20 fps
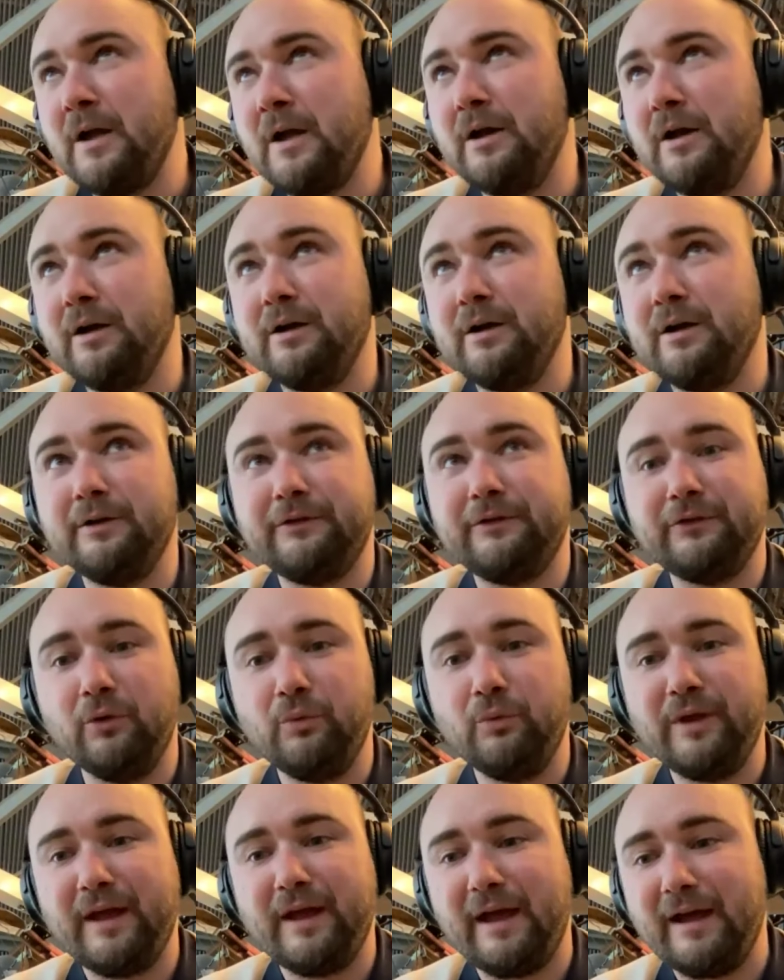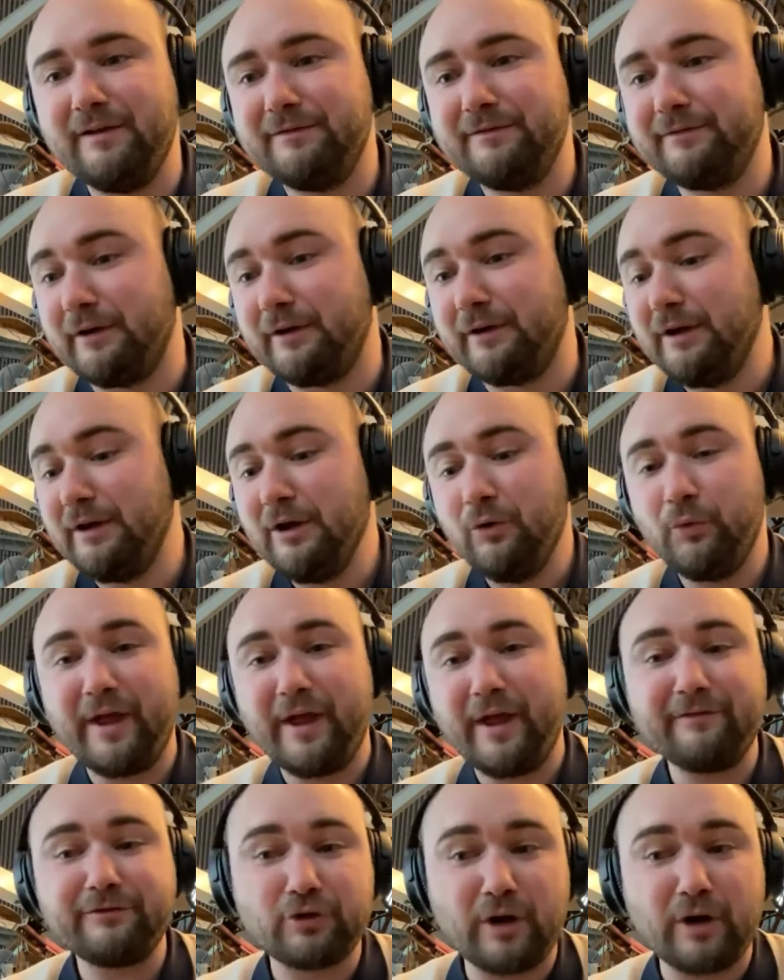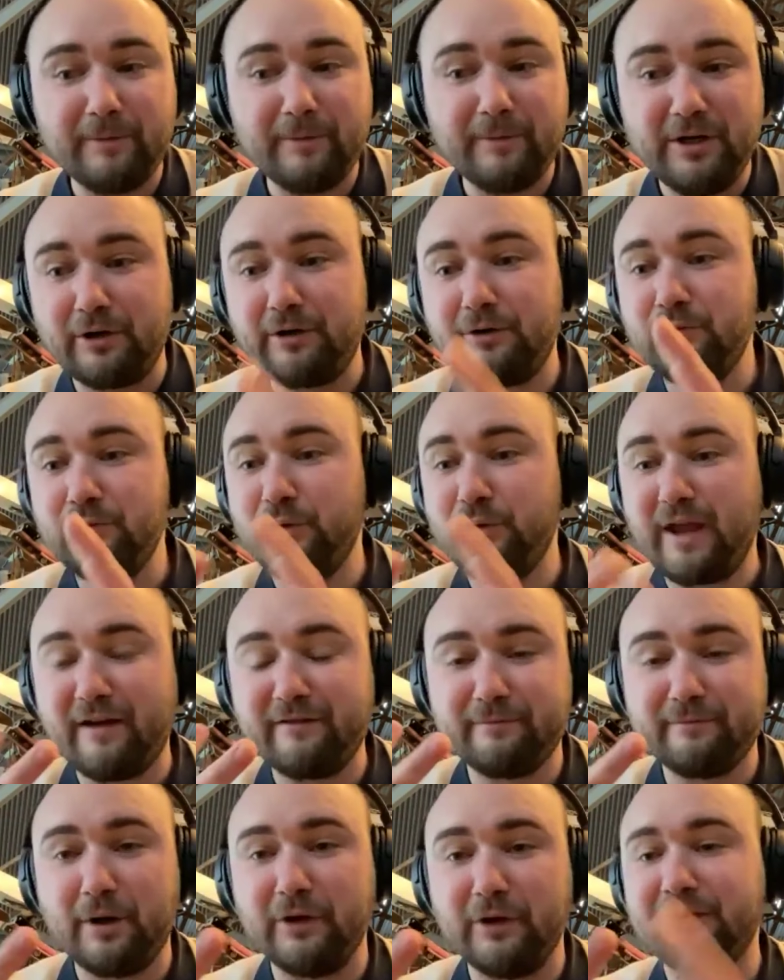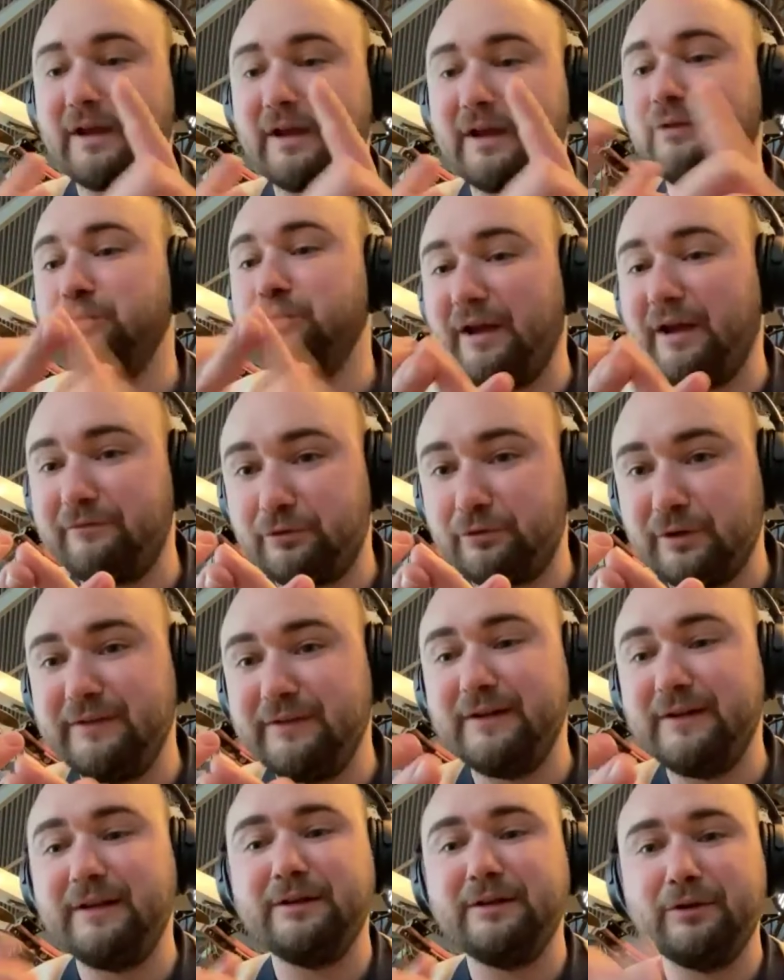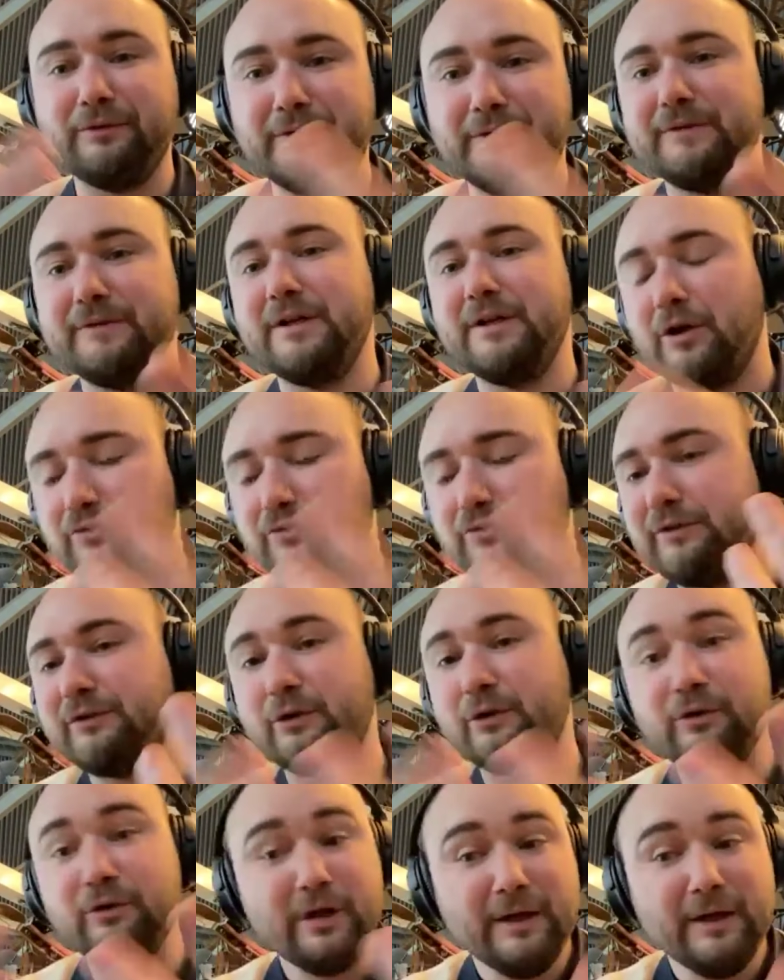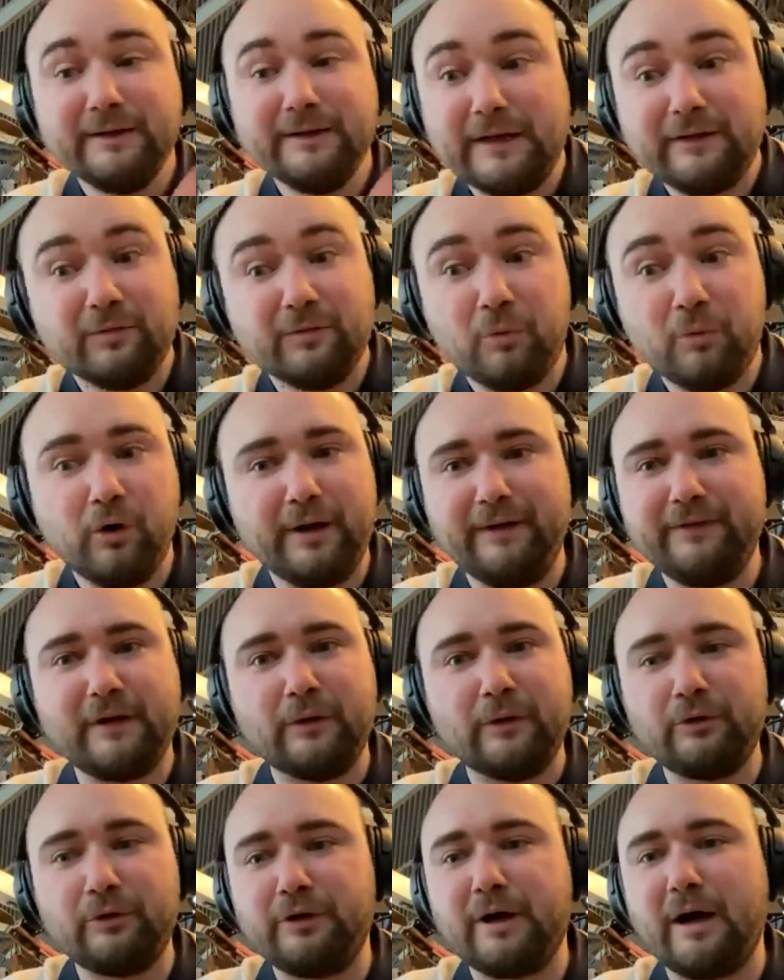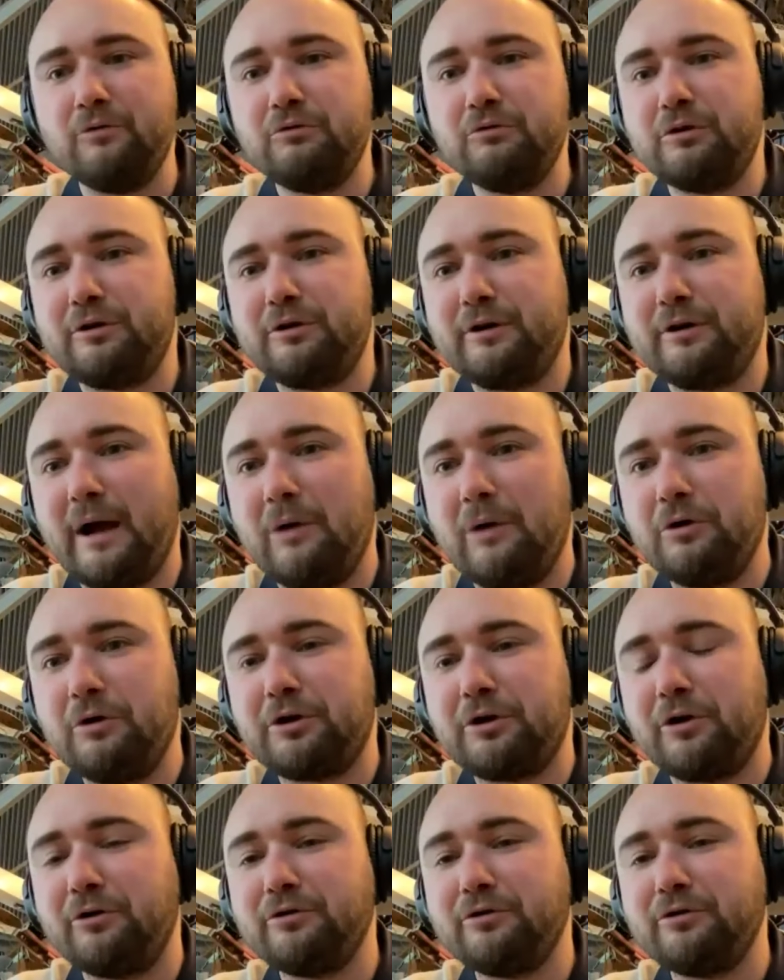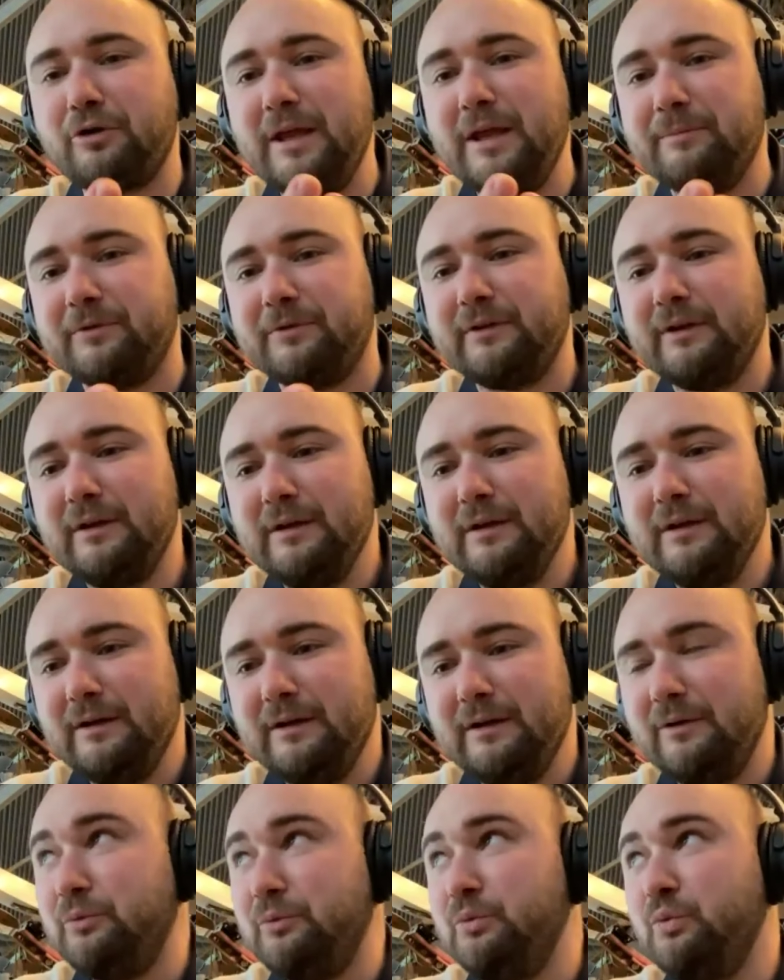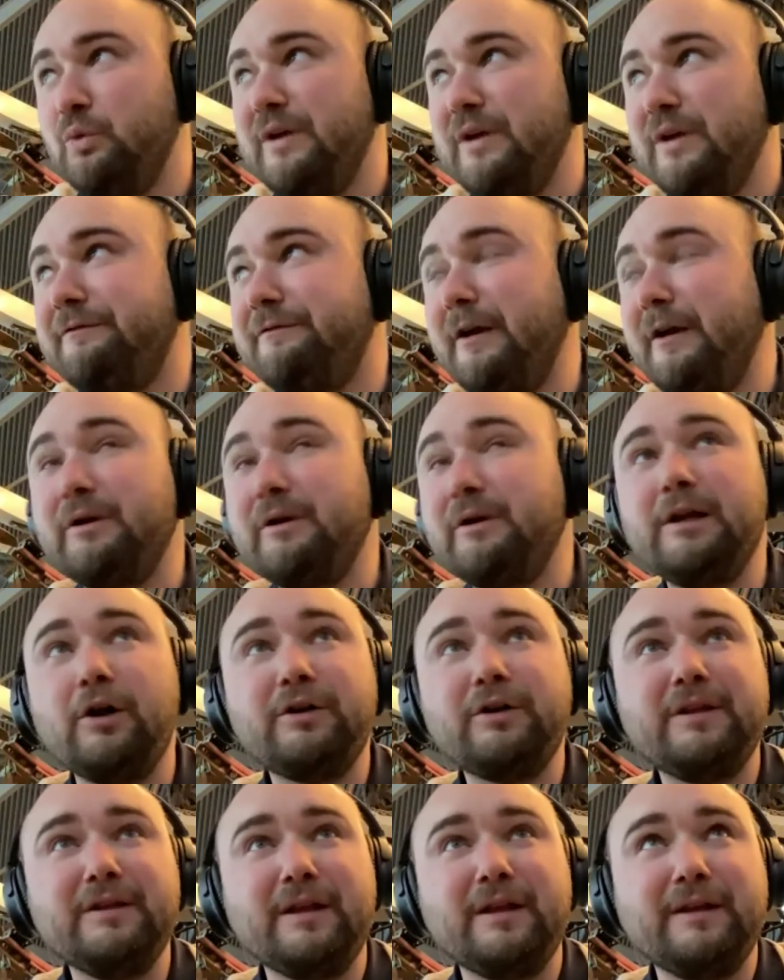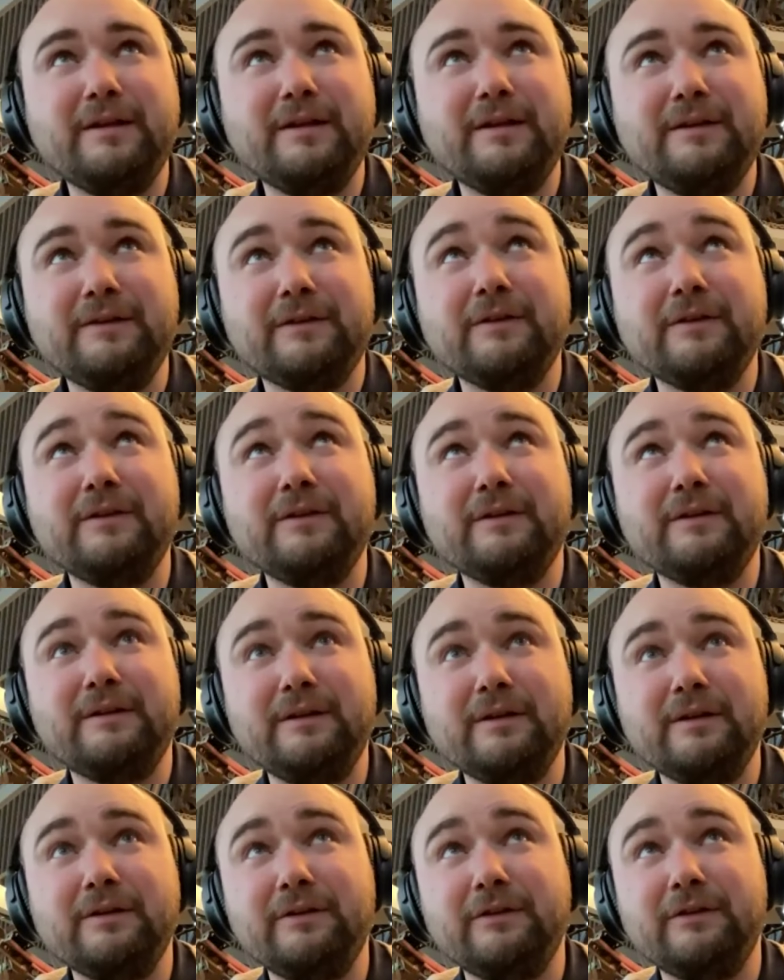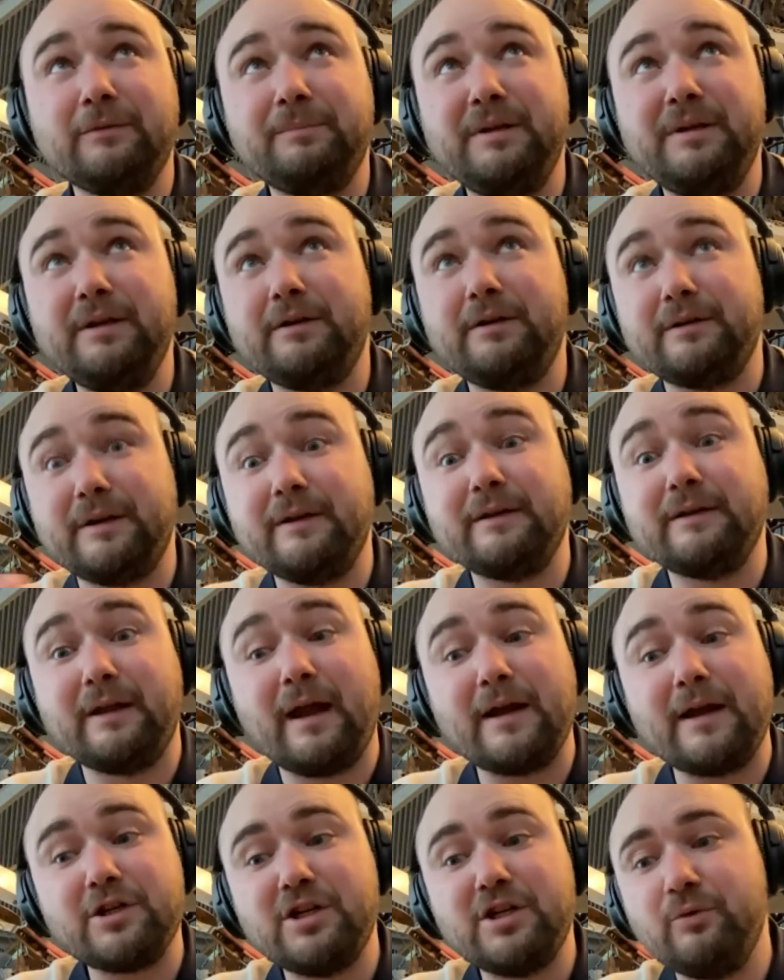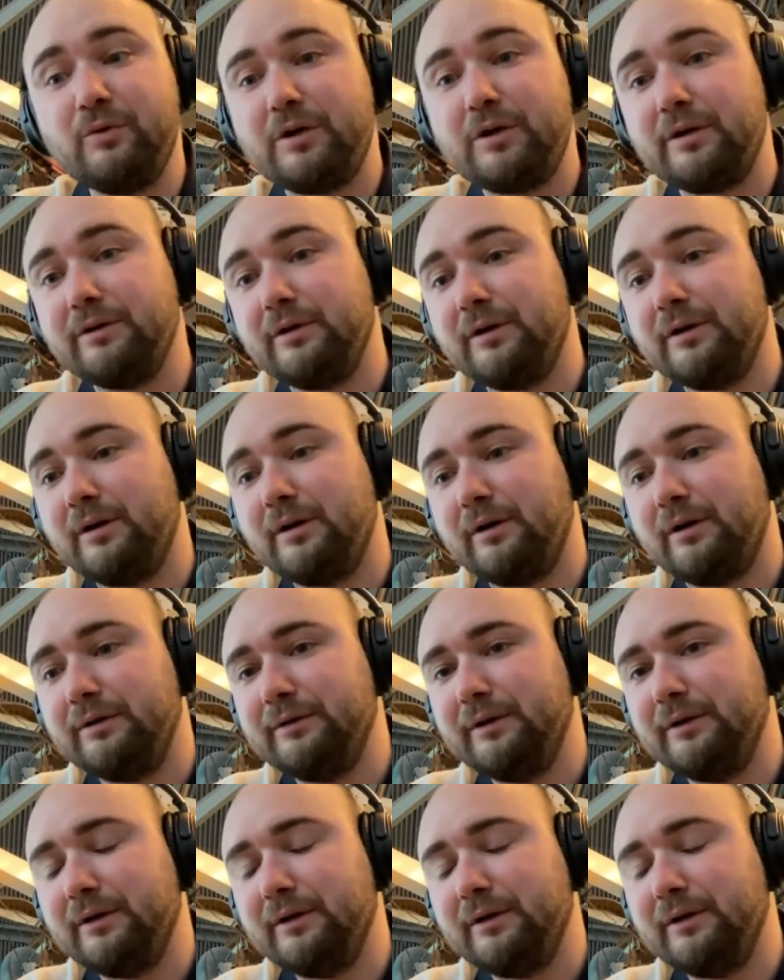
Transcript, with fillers: Uh, so we have we have Traminer, we have Muscat, we have Riesling in the 1500s. So that's more or less our our our current grapes. We're very lucky that they didn't didn't disappear. They they actually were on the on